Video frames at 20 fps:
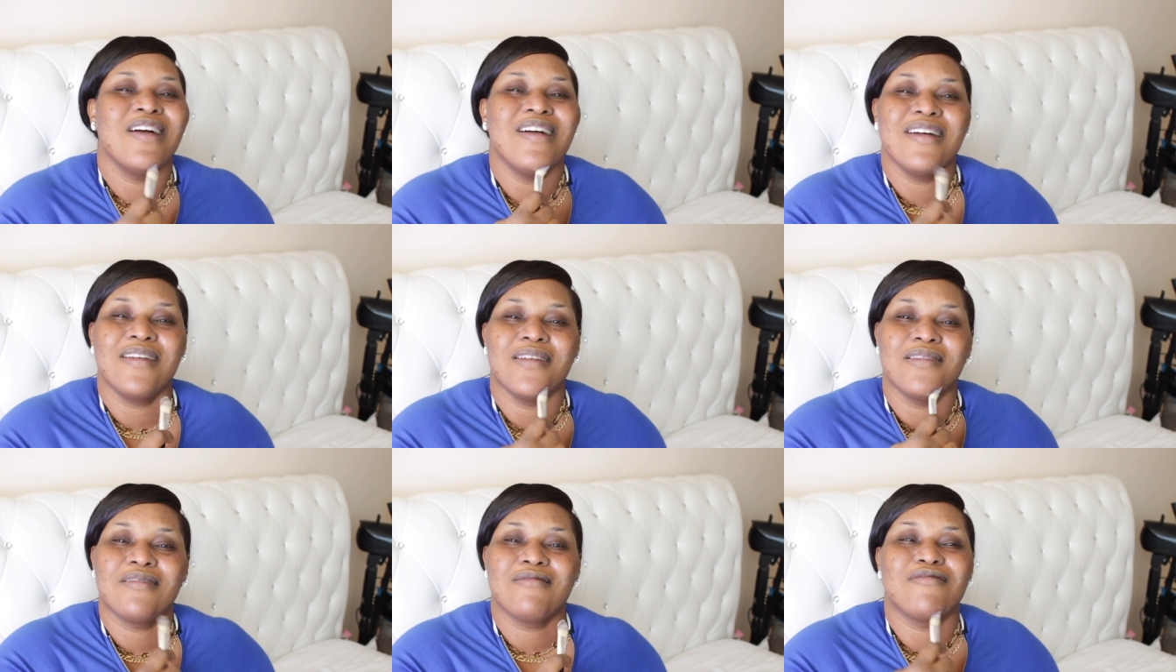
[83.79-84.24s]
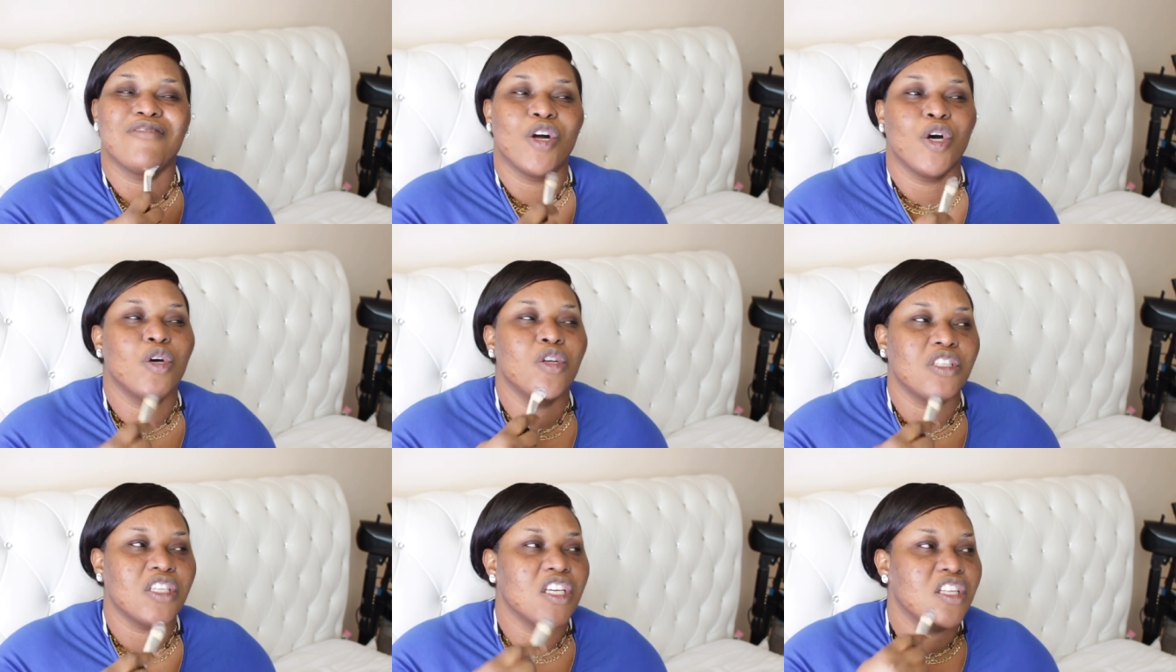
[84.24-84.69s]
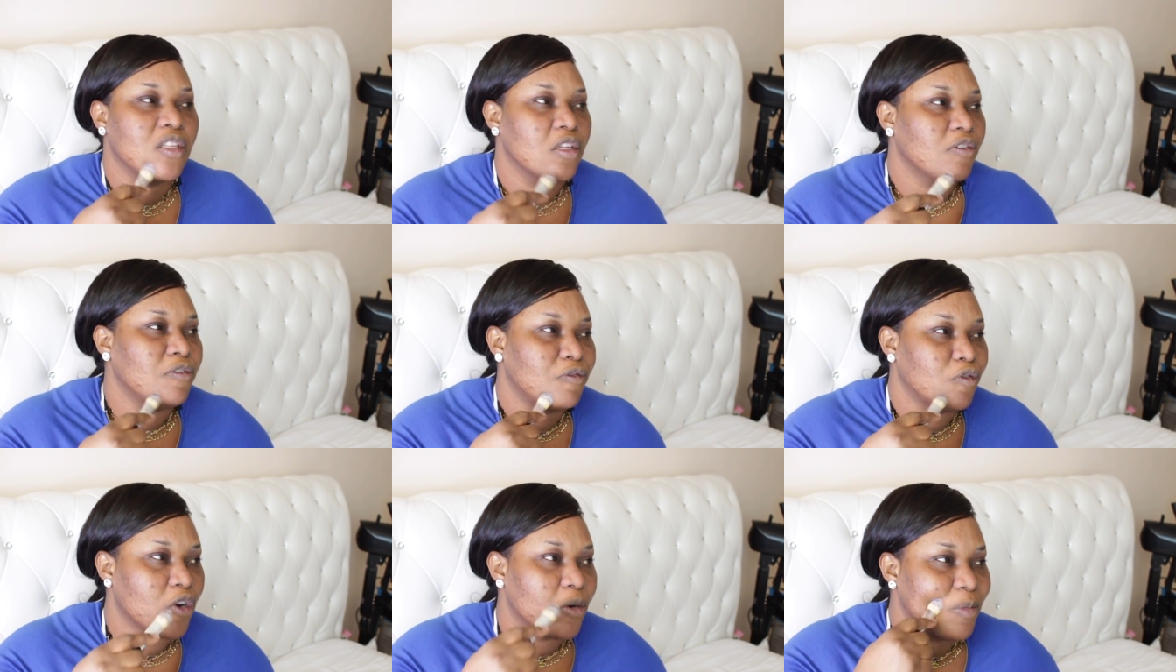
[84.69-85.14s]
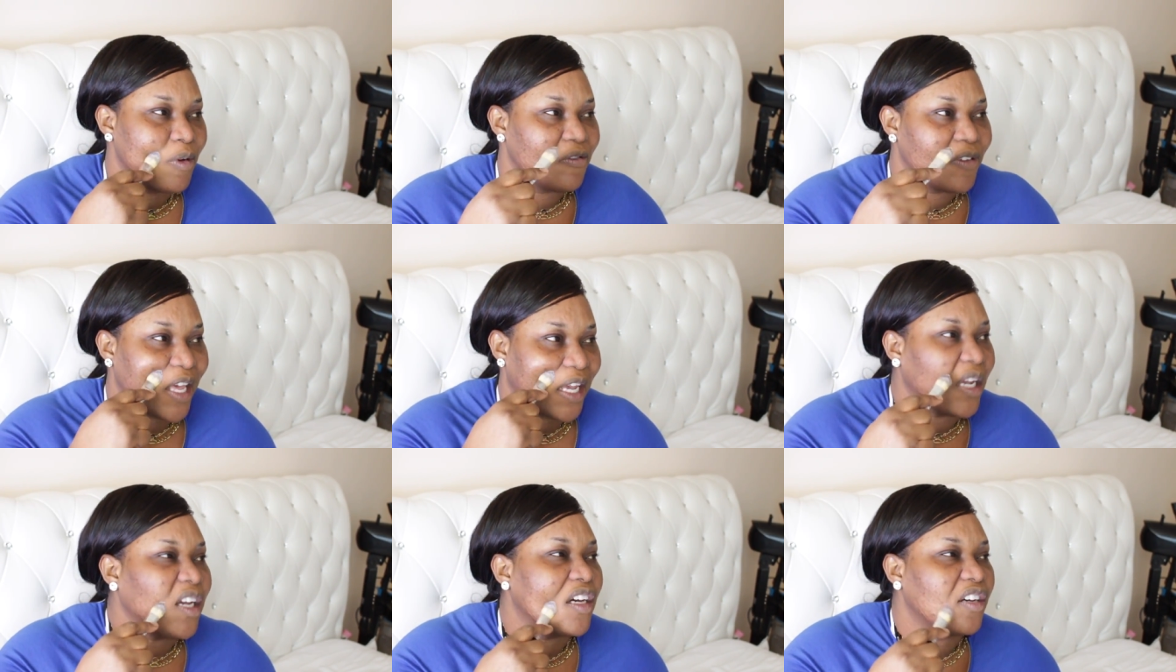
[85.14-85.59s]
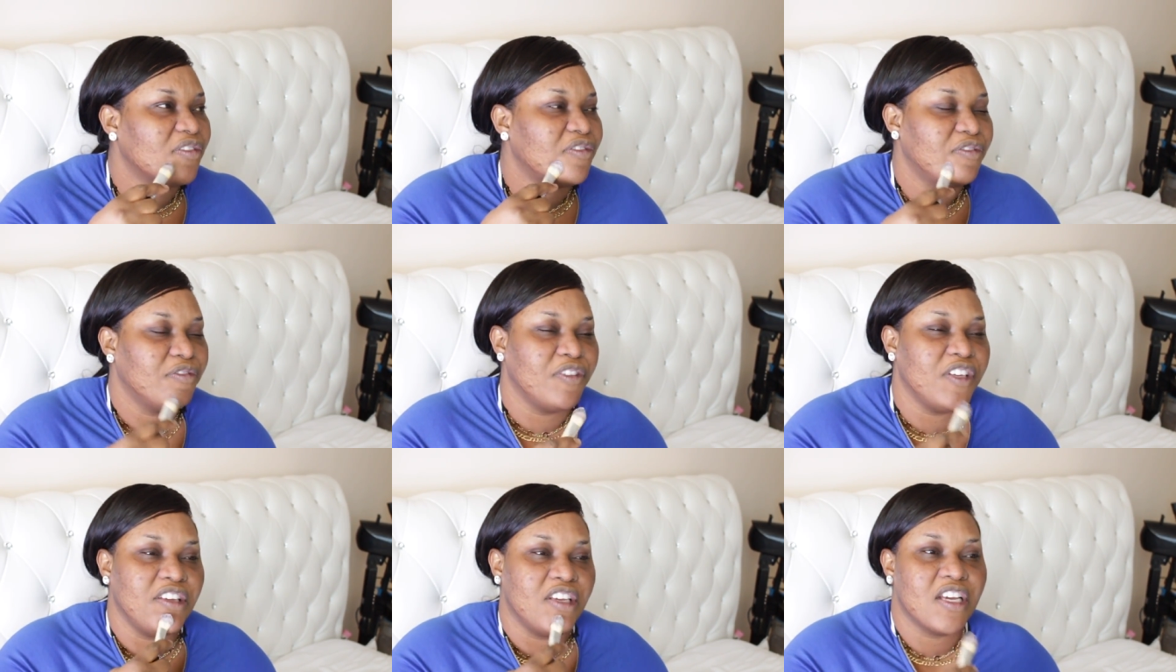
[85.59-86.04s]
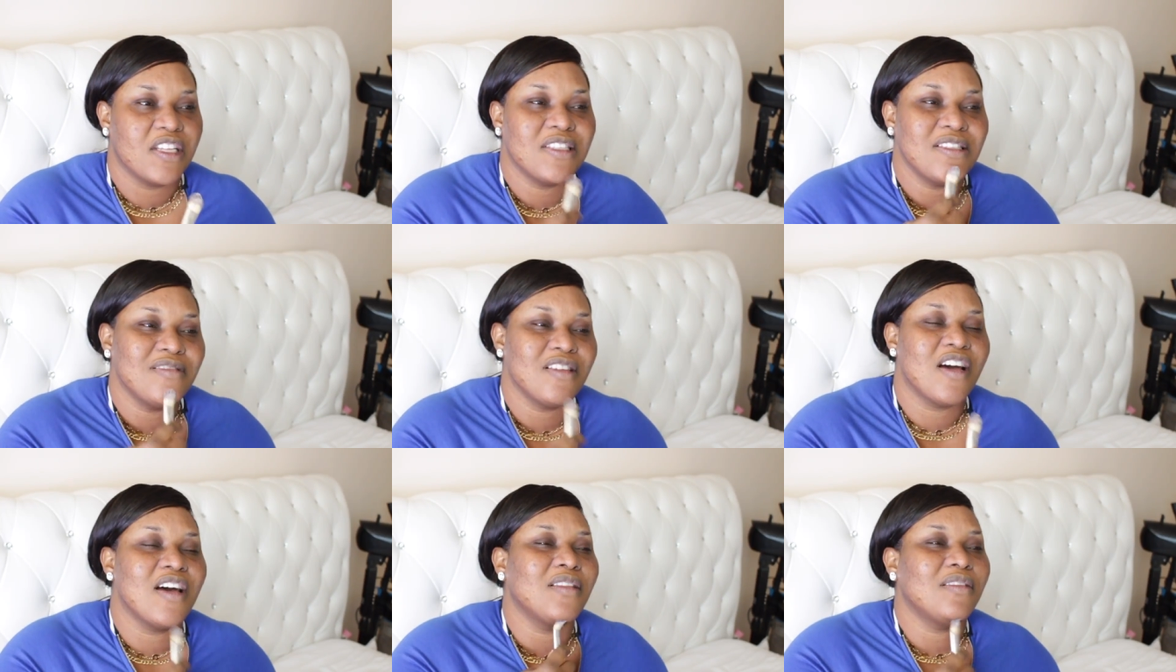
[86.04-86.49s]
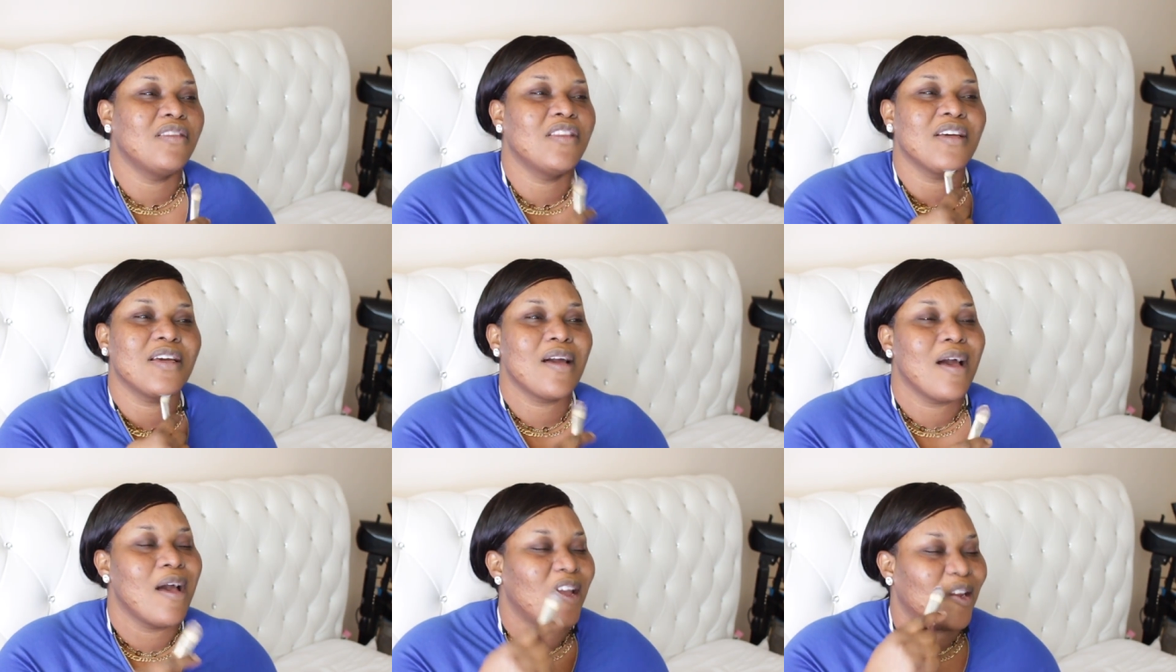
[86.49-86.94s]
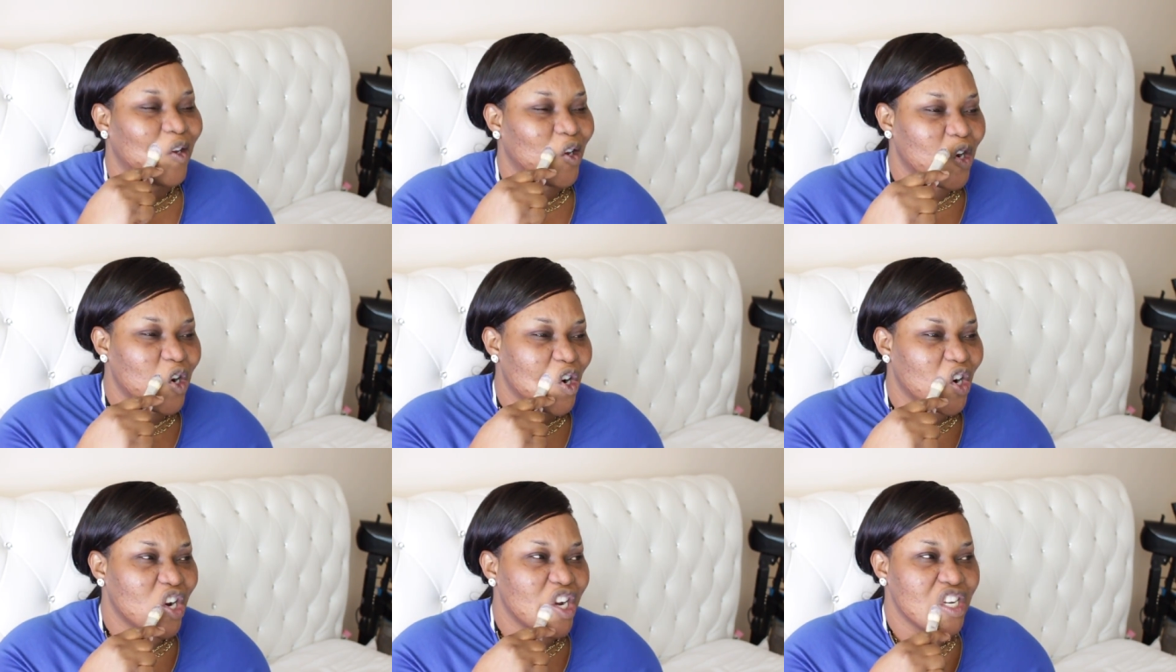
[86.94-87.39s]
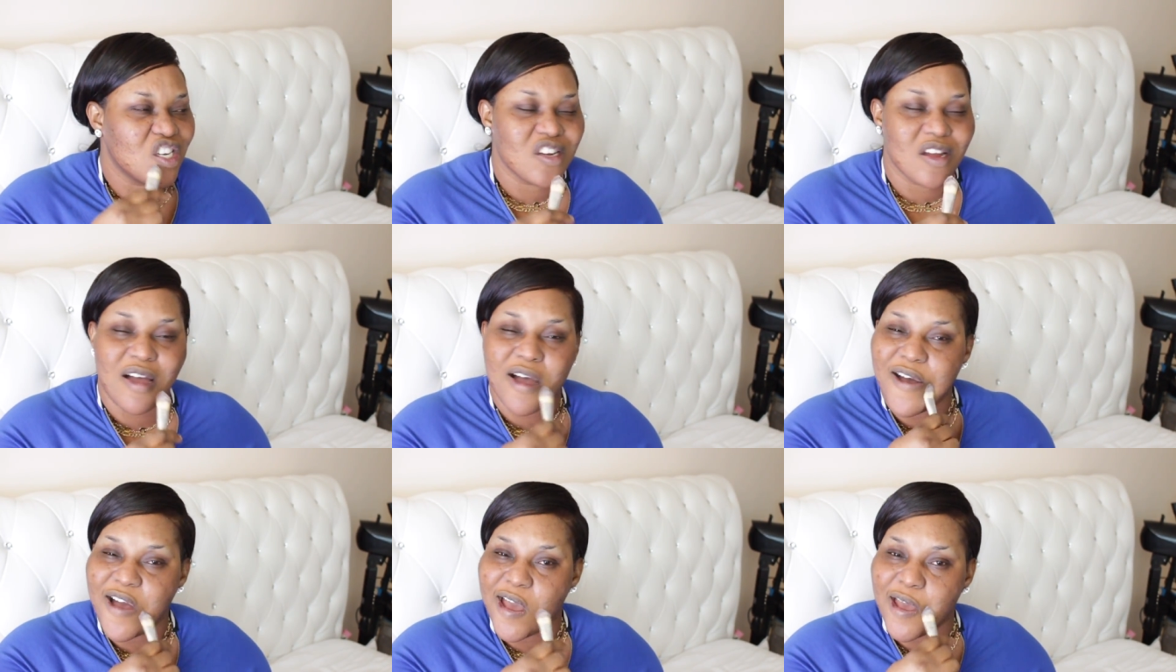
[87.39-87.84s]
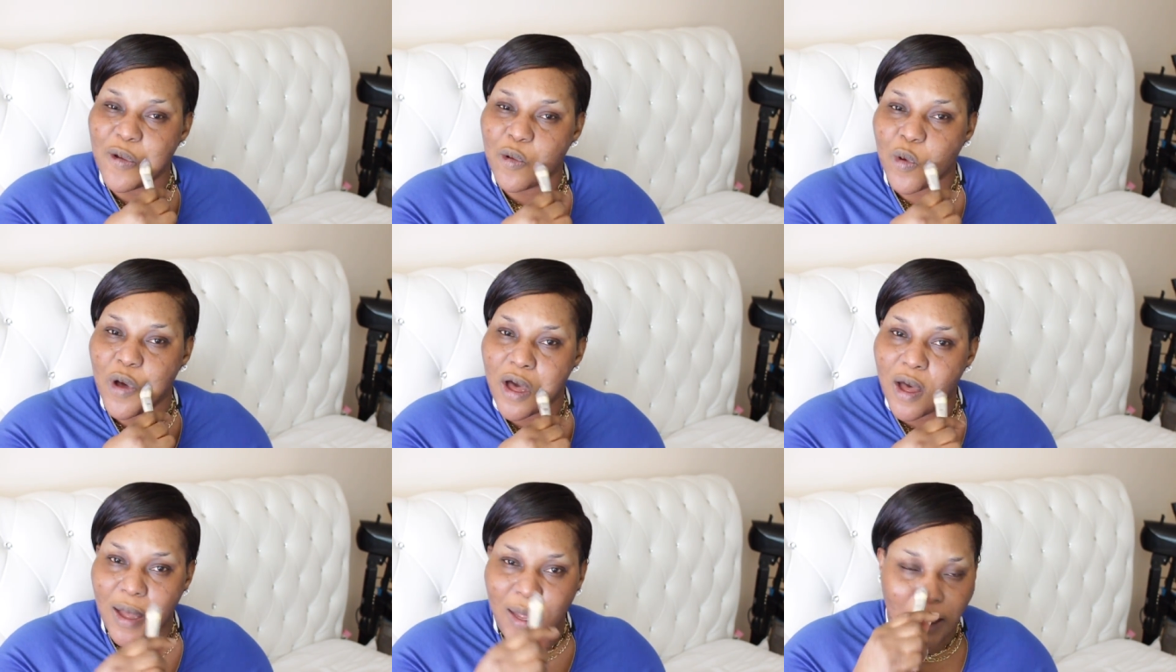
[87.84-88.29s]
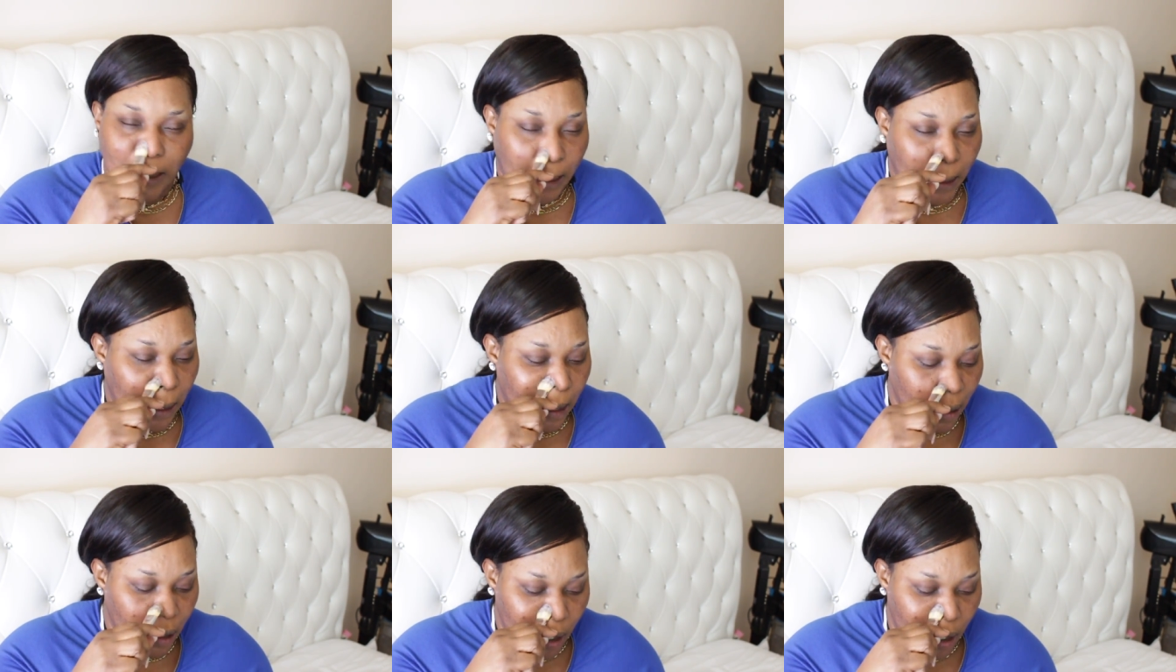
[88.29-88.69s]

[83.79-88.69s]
And it grows in the form of like a V. It's not the kind of arch I want.